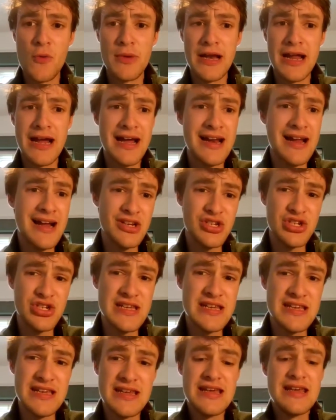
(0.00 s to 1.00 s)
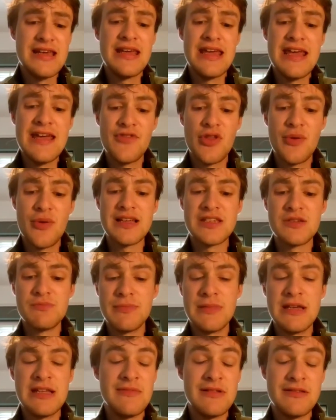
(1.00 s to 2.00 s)
And actually, even though he hasn't
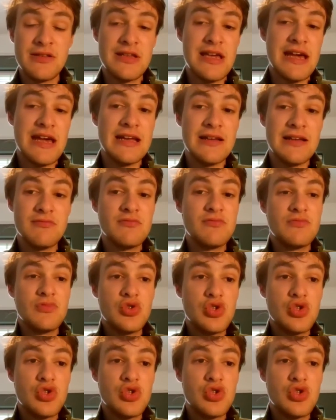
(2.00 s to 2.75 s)
been getting